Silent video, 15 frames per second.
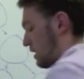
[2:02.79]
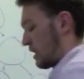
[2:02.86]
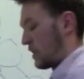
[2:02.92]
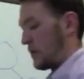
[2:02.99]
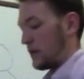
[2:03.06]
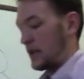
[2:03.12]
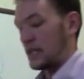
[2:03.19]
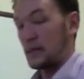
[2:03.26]
like
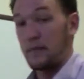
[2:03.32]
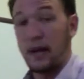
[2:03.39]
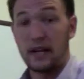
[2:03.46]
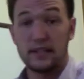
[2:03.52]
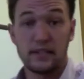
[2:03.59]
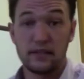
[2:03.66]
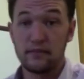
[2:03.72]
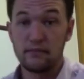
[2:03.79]
you would
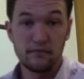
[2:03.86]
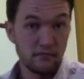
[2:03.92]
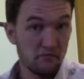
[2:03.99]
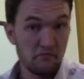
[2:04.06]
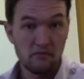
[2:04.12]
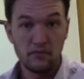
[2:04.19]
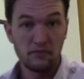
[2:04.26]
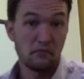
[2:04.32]
expect in
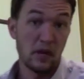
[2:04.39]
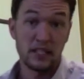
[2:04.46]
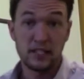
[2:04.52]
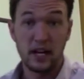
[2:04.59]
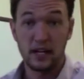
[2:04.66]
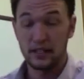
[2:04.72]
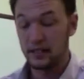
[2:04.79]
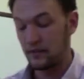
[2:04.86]

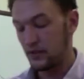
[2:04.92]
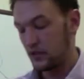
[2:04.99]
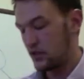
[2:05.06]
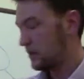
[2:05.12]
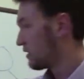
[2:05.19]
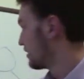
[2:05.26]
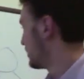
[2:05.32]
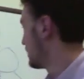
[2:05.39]
mitotic division.